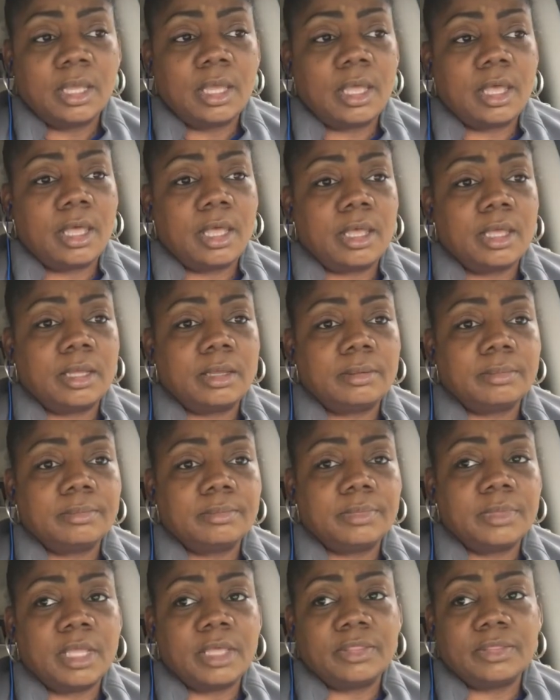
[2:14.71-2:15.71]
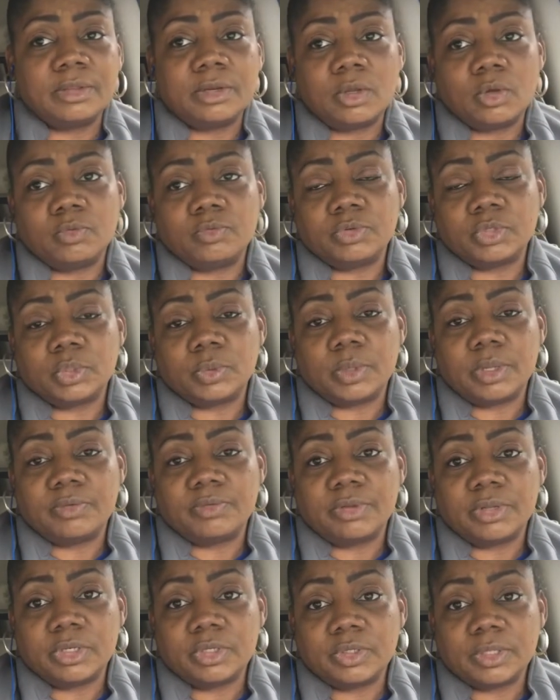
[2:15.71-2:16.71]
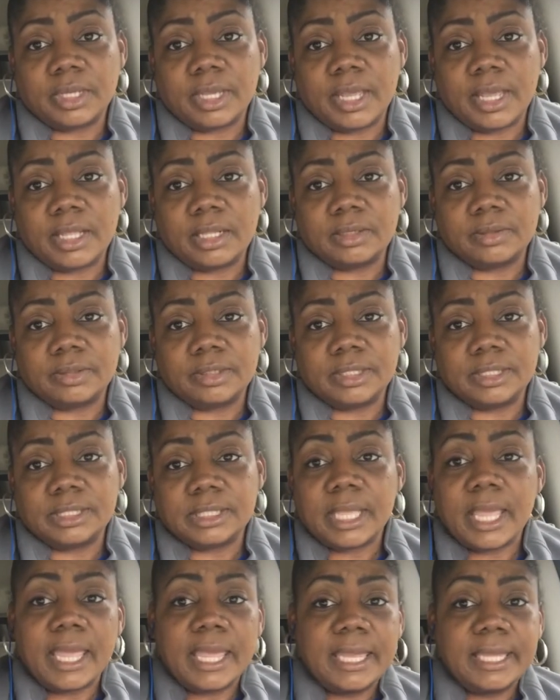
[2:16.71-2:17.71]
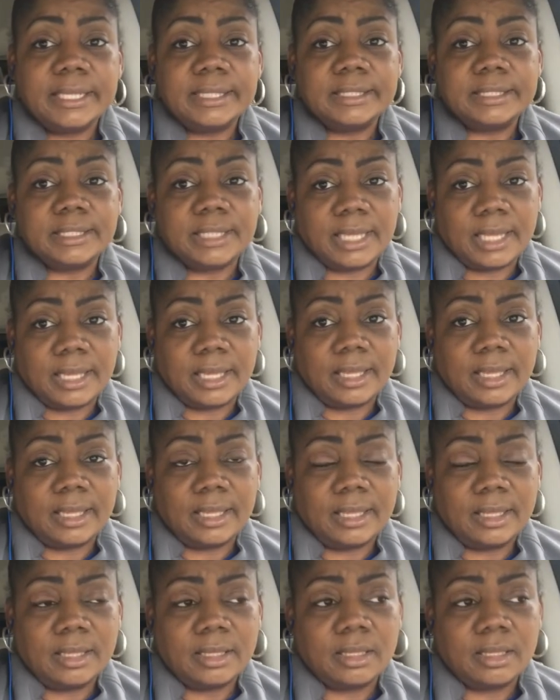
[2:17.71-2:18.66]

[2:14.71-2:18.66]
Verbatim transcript: um, nothing over twelve hundred calories a day.